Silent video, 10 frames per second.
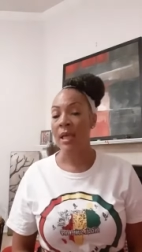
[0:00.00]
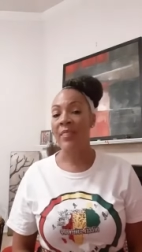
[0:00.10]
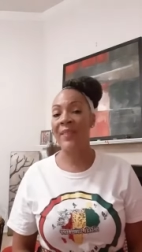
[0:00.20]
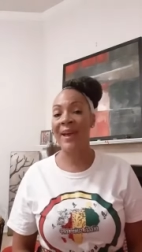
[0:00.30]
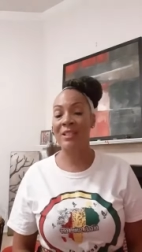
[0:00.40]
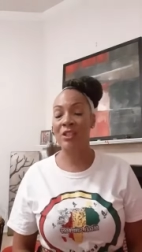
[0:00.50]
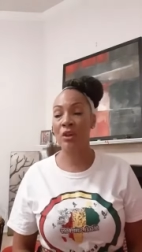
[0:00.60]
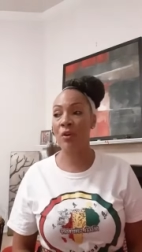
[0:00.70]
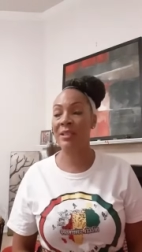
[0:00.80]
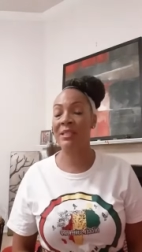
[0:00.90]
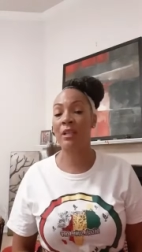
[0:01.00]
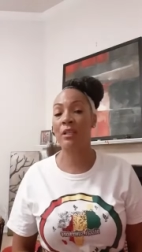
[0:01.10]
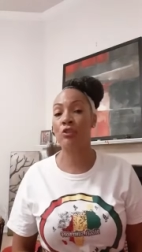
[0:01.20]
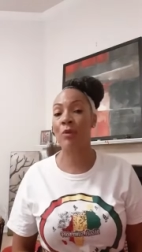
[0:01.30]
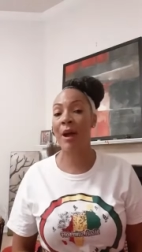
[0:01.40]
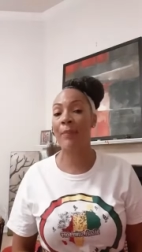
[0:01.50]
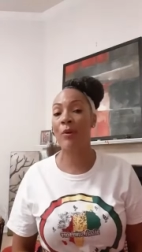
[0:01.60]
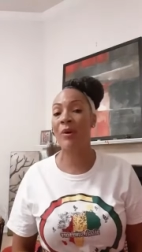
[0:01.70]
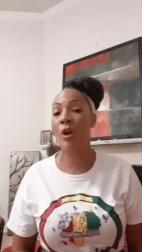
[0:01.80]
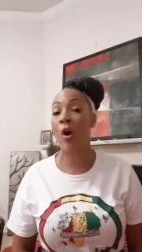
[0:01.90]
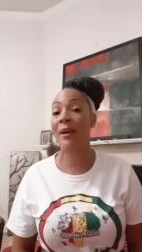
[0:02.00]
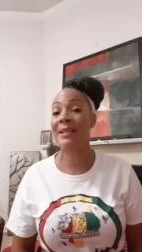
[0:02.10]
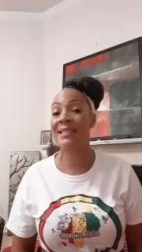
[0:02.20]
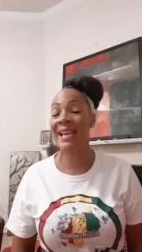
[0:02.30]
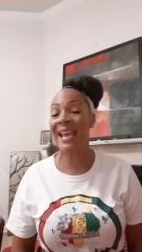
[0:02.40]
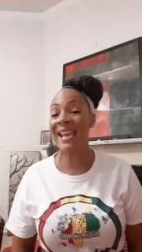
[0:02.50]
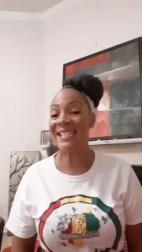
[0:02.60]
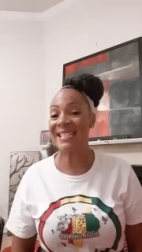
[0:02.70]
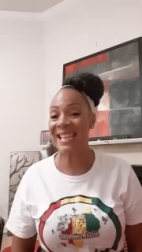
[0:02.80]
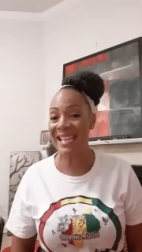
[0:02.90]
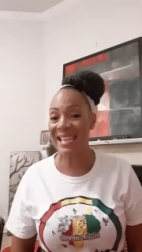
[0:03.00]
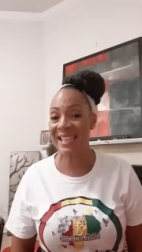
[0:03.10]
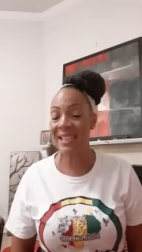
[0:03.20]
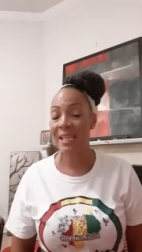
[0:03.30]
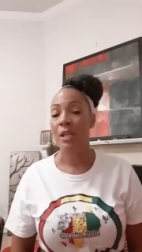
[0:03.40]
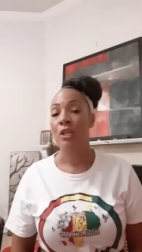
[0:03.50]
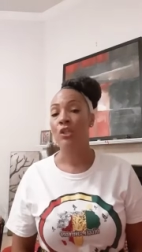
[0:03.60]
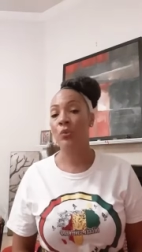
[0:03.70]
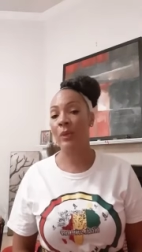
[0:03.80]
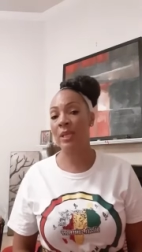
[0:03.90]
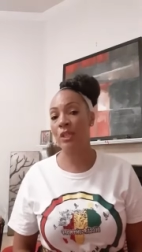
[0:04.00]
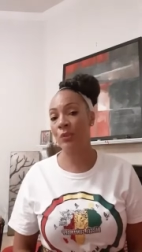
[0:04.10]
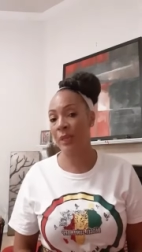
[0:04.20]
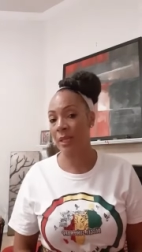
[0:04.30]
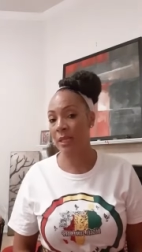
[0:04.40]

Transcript: That song is going to drop on August the 18th, 2020.